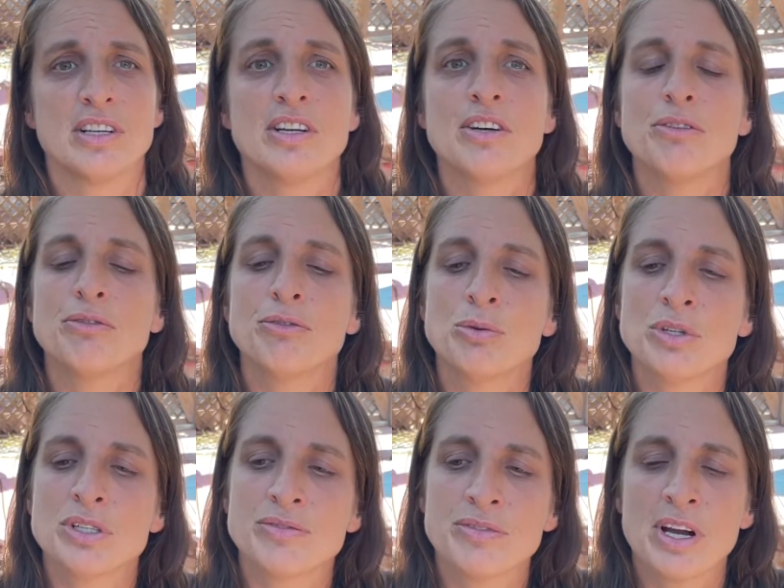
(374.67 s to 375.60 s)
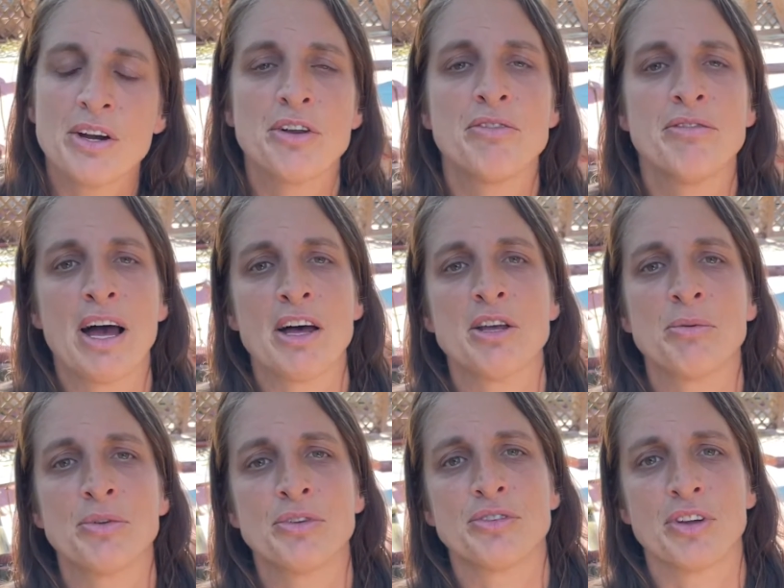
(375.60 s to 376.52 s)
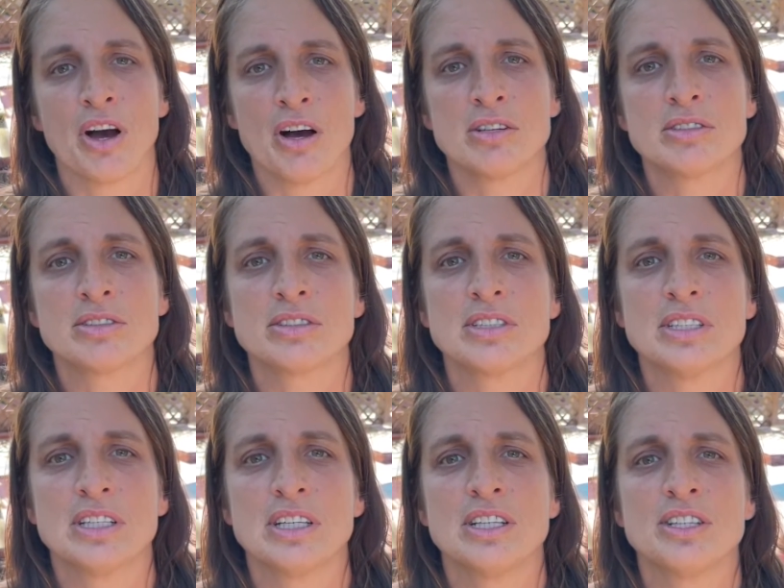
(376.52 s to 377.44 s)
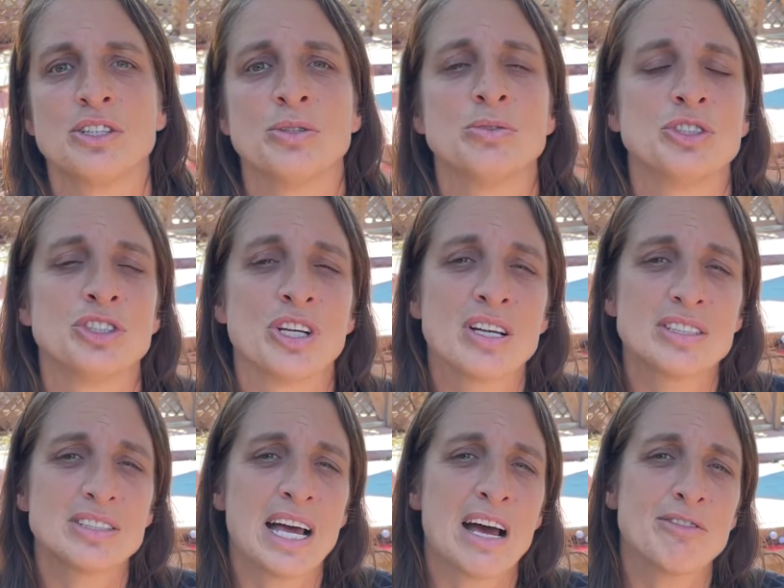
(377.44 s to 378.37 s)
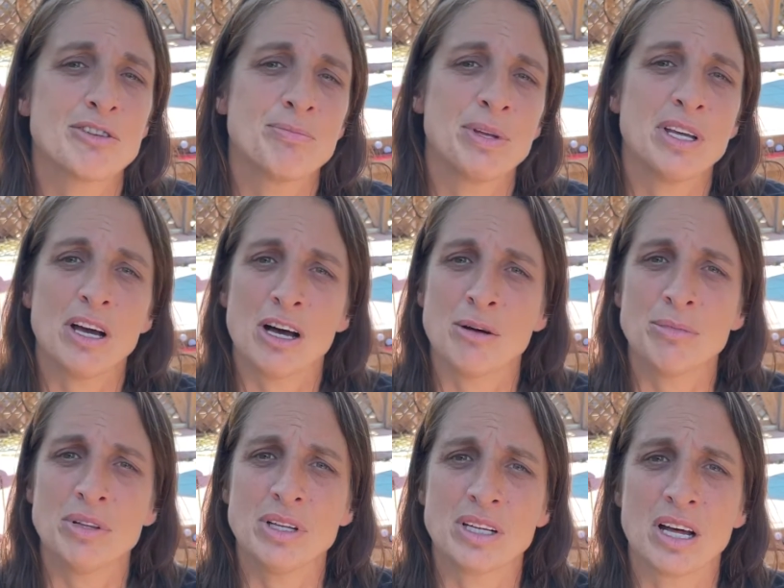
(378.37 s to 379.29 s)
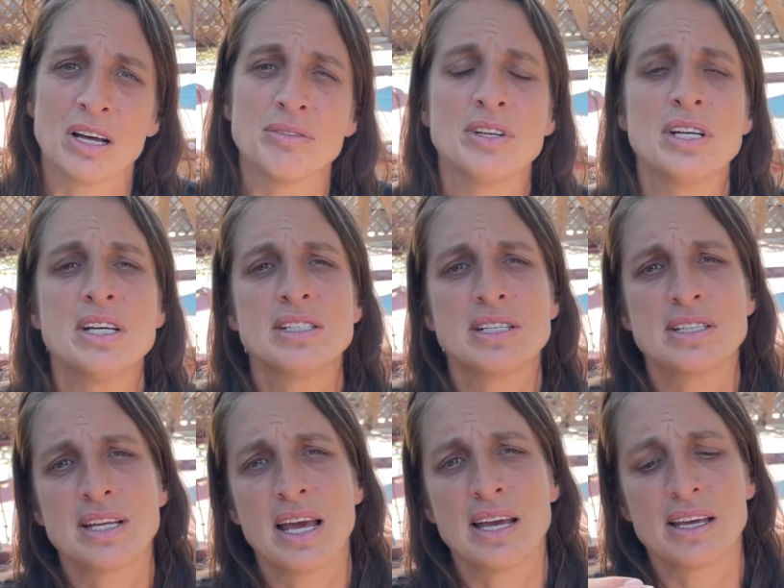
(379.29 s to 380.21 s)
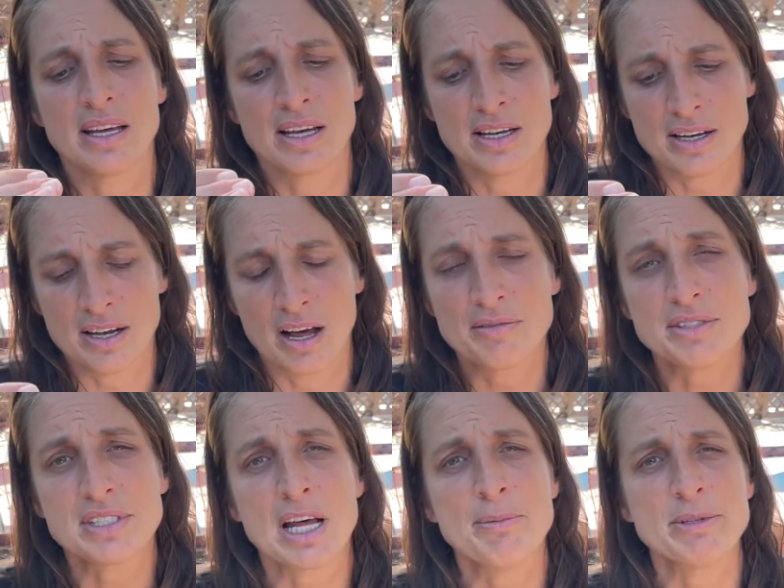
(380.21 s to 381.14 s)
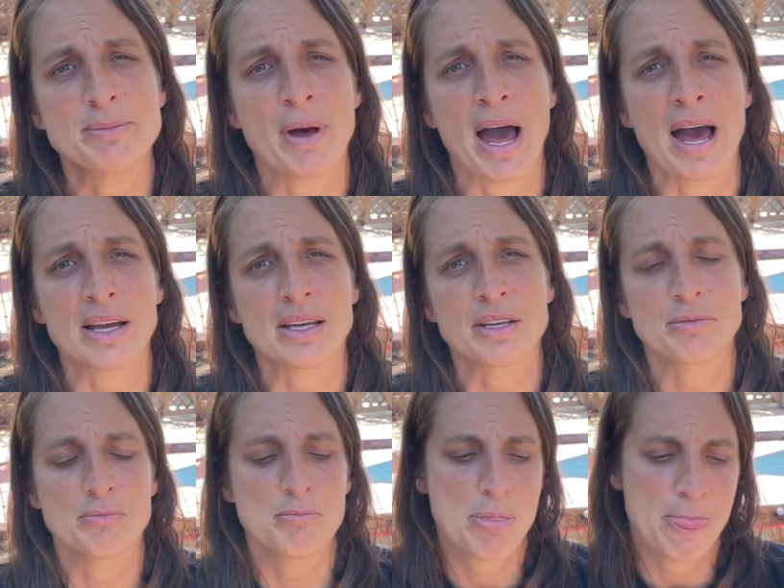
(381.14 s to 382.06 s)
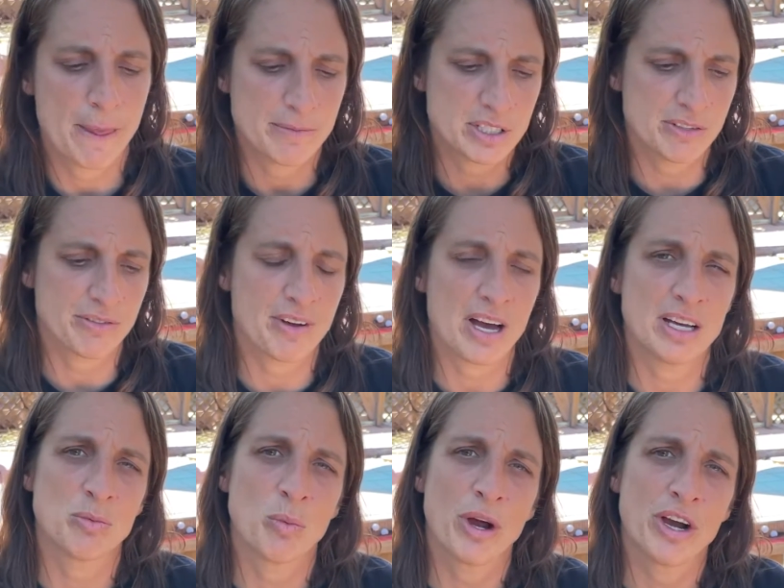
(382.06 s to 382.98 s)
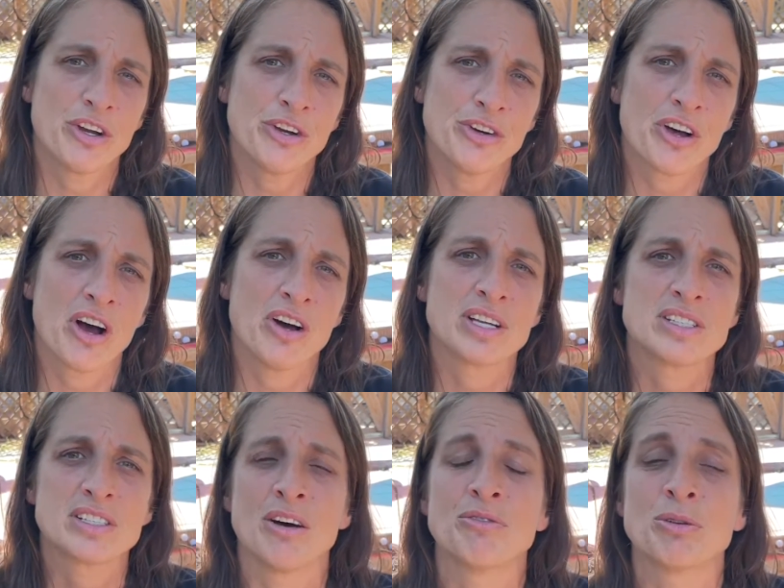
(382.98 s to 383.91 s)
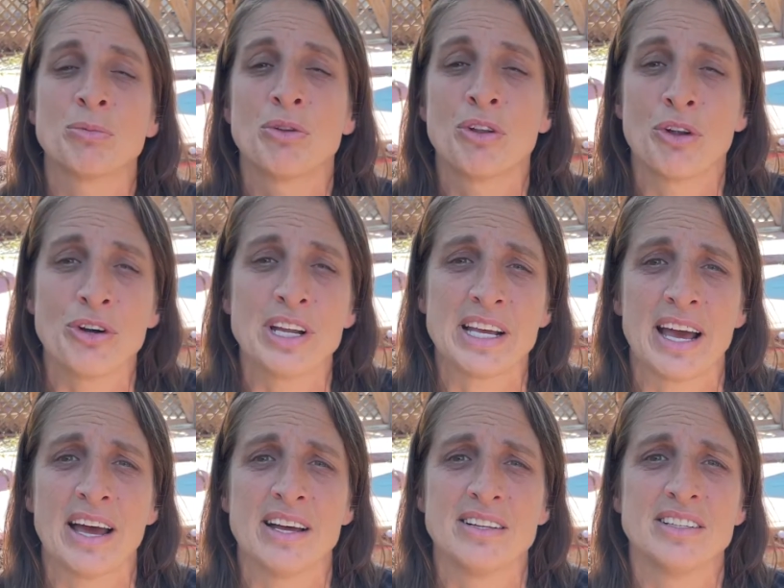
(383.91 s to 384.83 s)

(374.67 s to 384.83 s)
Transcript: Food is very valuable to dogs. You just have to be humble enough to take enough steps back to find where your dog is comfortable learning at.